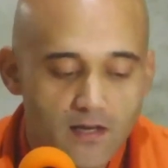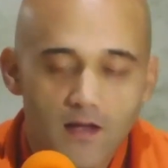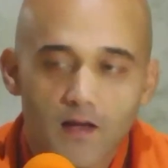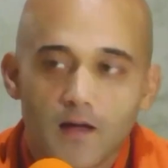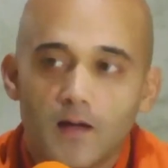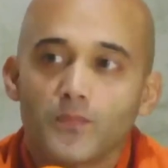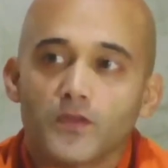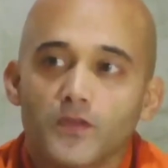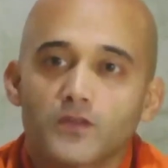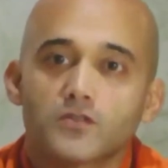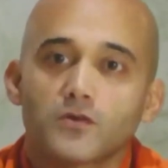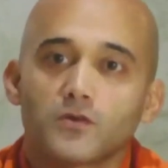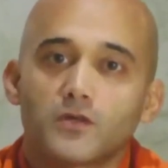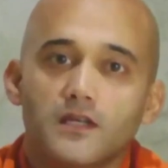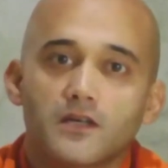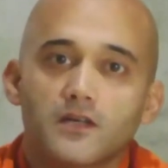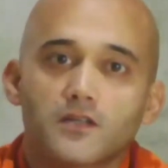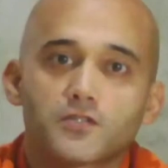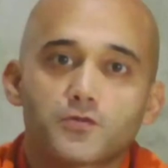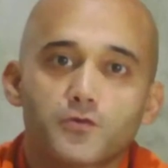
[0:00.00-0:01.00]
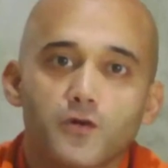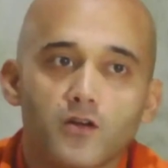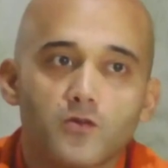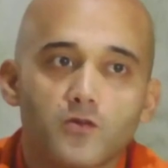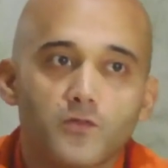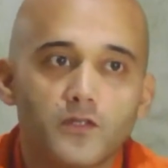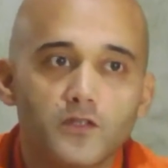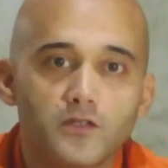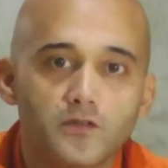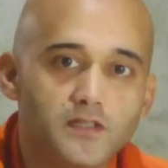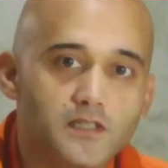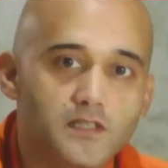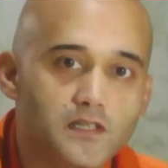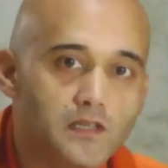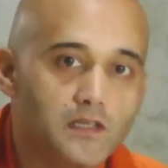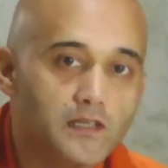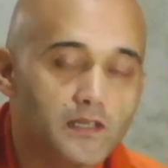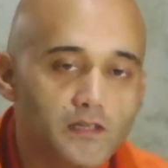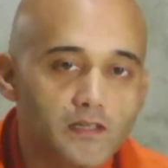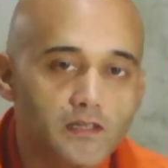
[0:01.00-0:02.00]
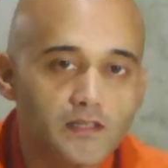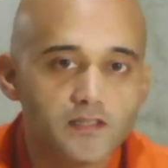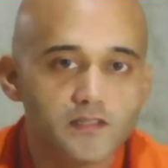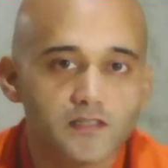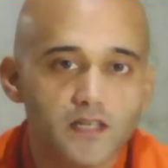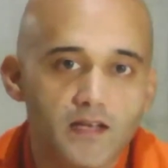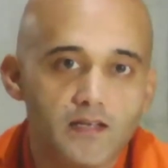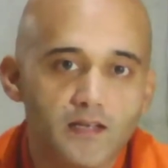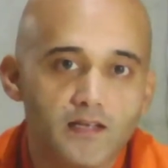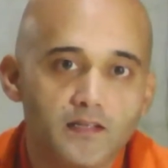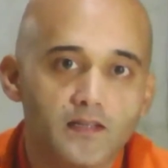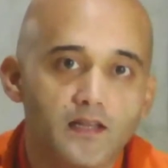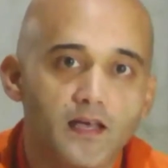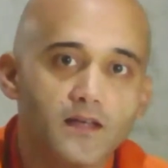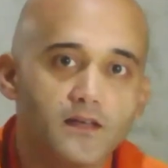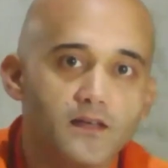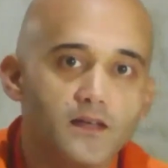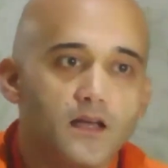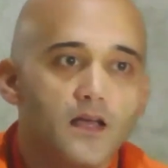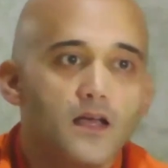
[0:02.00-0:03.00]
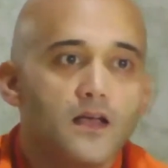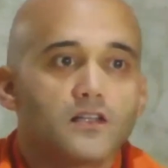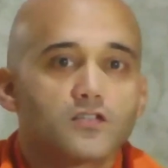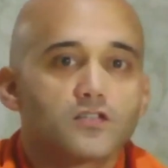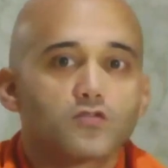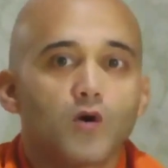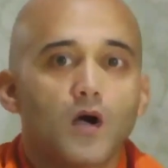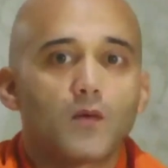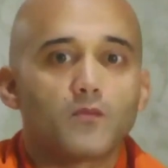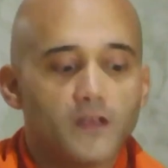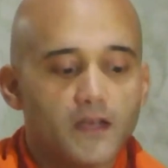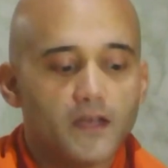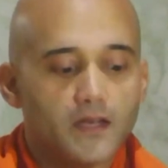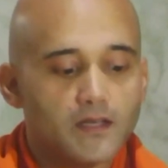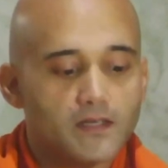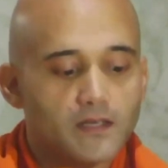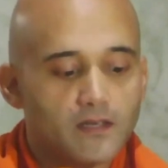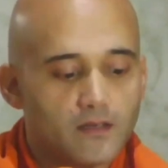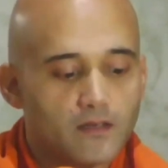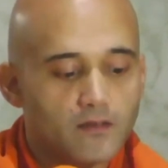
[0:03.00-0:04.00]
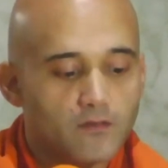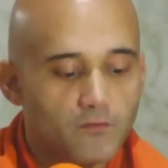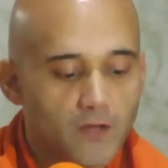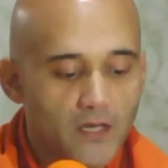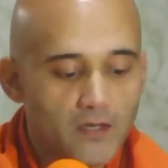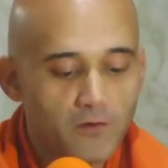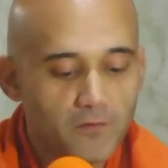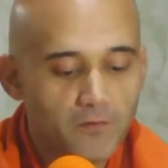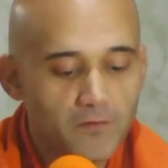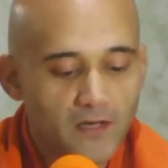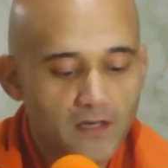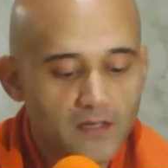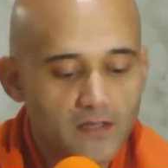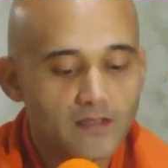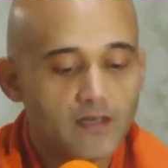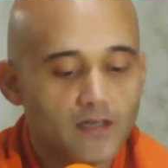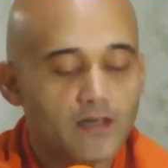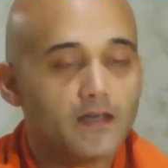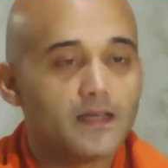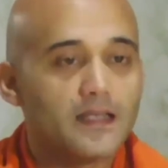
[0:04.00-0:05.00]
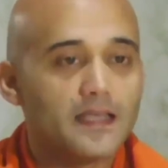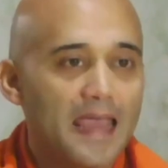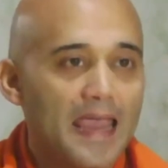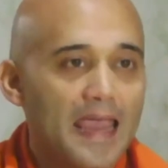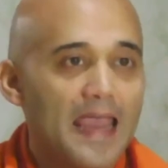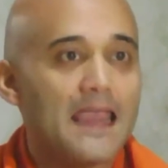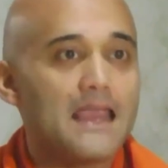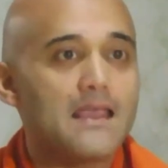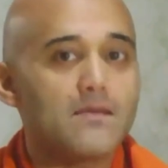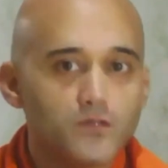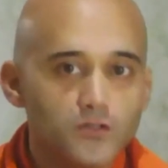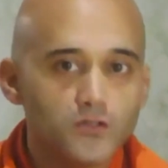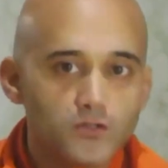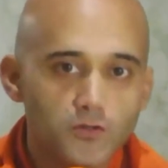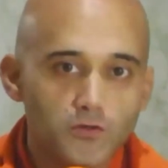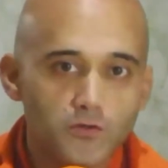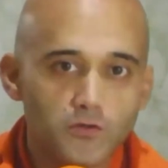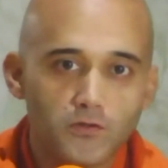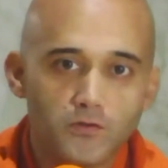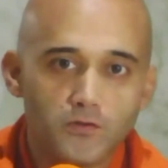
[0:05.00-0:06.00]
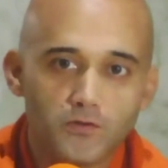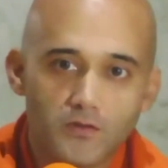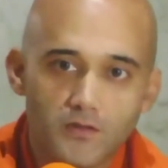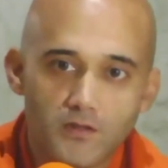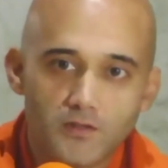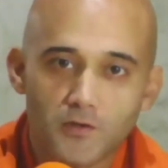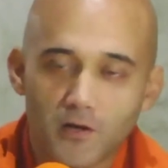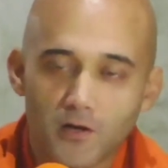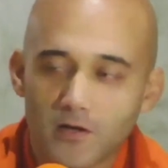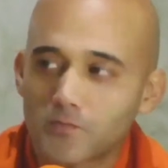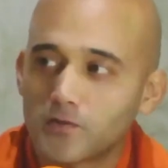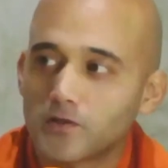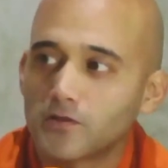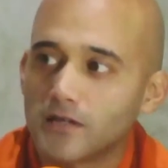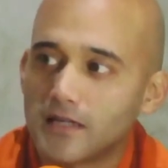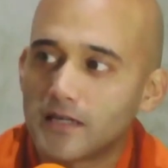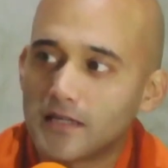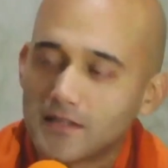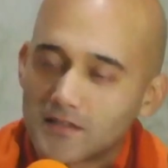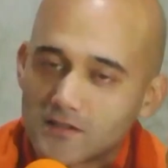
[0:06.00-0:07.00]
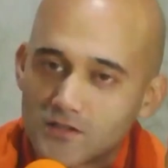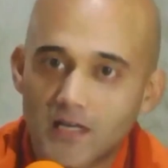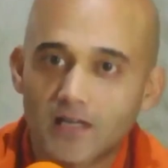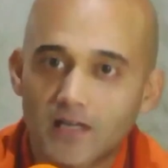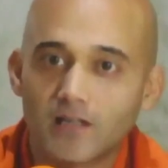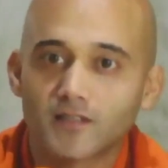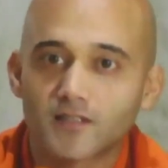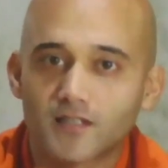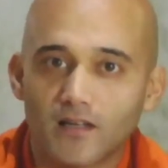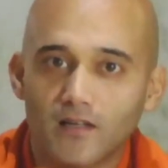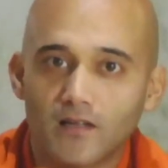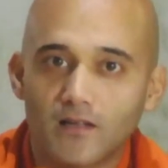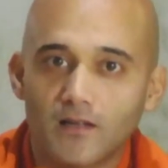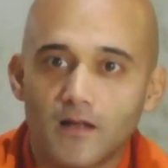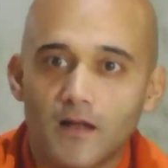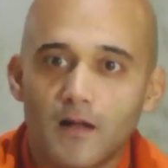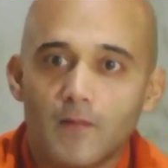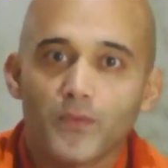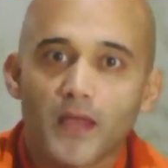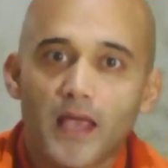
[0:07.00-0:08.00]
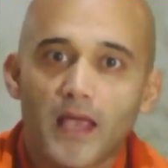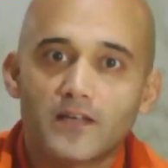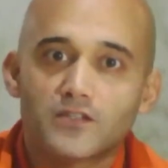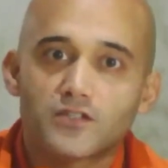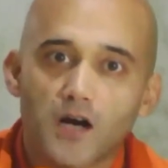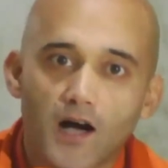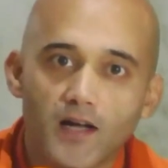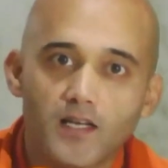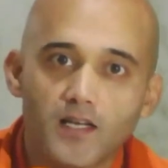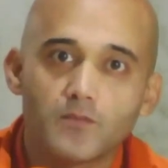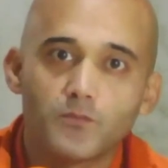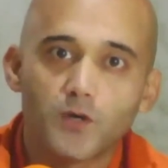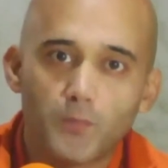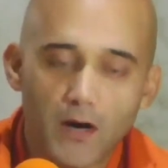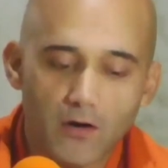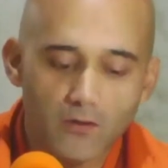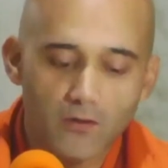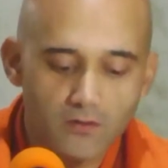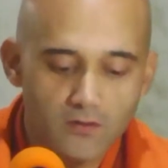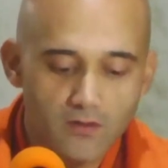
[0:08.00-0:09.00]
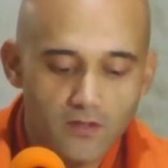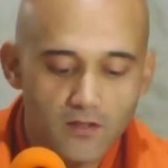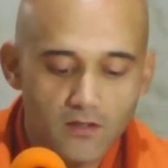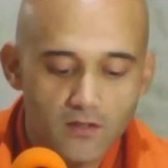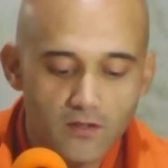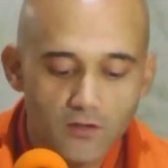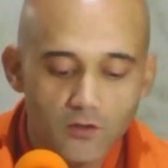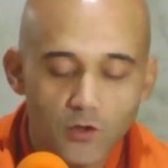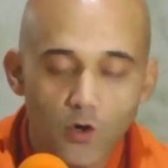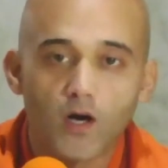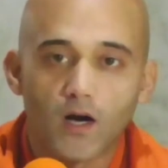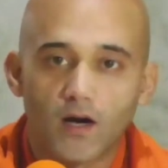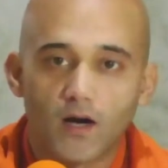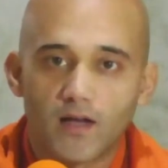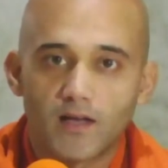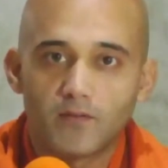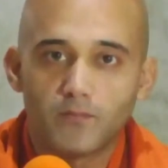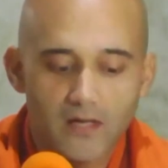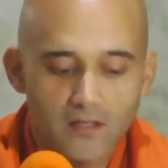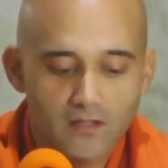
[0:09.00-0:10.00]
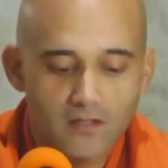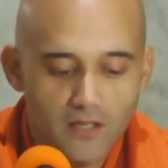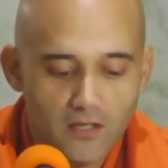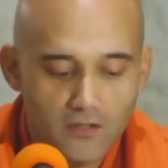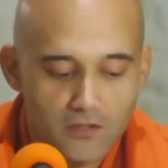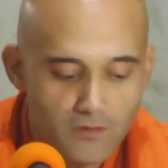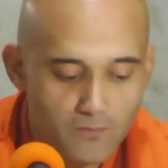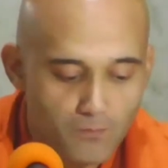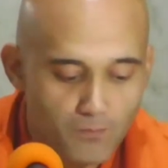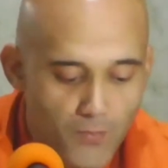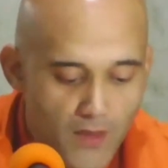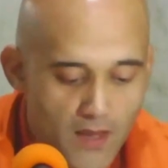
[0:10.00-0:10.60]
So here Sri Aurobindo is clearly stating that Swami Vivekananda came to Sri Aurobindo in his jail cell and taught him about yoga and meditation.